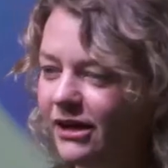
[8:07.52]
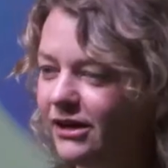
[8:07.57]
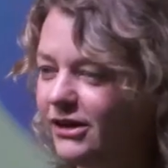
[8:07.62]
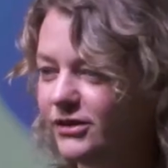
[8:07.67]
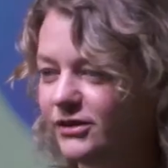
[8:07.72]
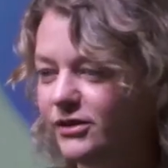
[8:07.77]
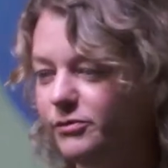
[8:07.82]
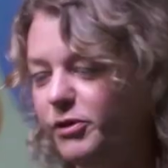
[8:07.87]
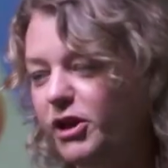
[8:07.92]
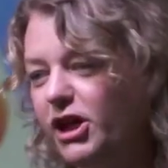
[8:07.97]
and a
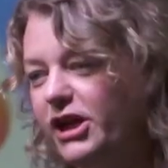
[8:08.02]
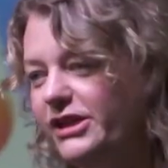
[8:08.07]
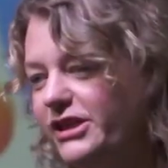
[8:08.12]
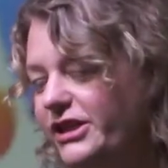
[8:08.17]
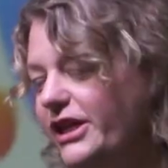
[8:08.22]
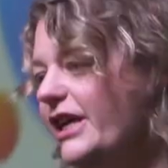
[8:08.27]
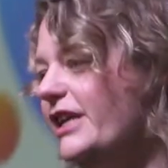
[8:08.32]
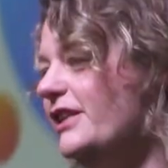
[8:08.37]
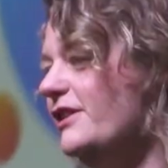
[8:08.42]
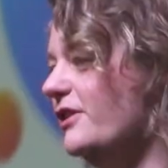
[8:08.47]
supply
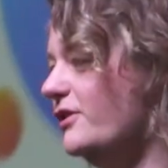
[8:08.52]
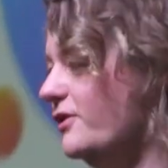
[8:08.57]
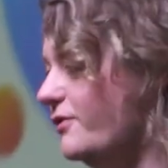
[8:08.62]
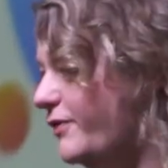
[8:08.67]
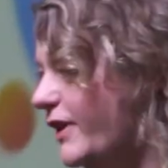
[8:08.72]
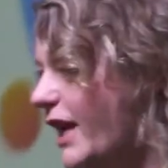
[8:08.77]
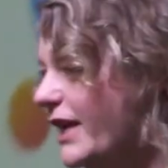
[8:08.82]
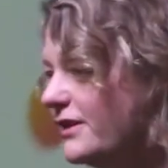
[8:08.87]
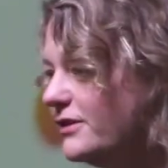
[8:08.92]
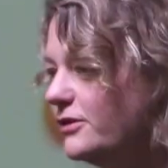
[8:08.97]
chain that's
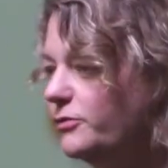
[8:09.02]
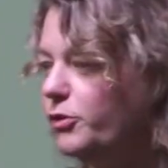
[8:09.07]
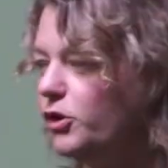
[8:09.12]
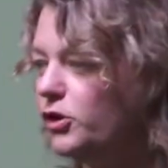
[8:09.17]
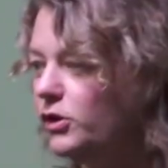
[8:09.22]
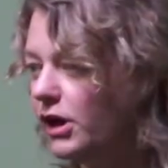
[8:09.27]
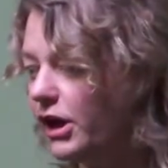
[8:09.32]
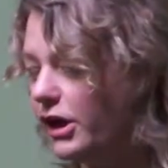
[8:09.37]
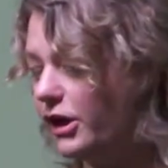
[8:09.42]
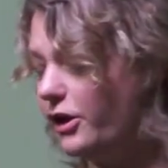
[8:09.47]

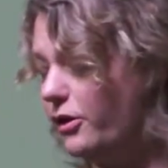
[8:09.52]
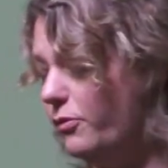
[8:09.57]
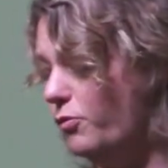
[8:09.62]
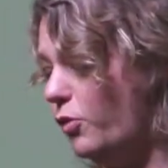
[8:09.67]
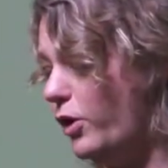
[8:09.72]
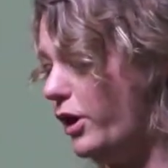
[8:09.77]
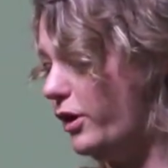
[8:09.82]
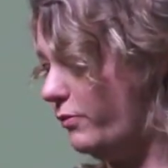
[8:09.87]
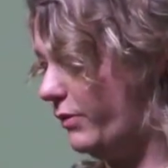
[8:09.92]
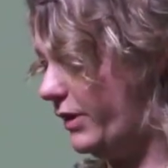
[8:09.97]
flexible and can
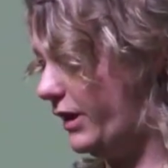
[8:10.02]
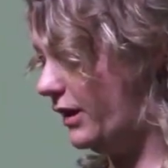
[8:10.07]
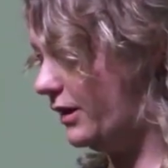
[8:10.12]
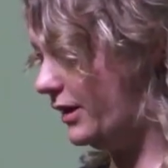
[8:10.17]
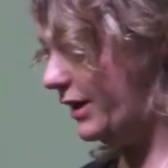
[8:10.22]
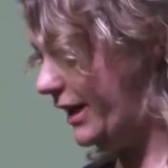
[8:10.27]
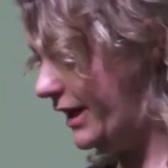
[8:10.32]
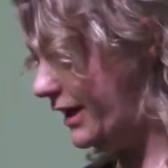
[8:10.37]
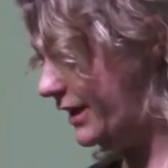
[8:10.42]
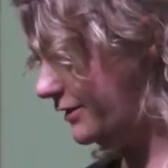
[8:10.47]
work with
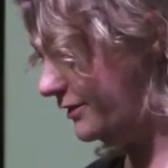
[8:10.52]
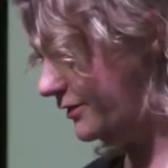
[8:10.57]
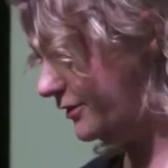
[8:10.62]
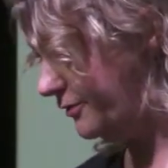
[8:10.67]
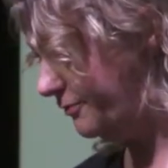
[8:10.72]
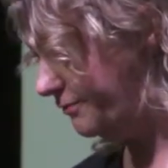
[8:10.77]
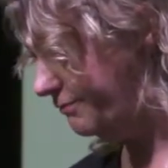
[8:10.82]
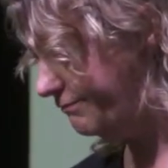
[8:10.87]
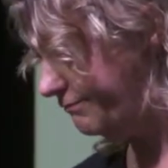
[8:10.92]
our needs.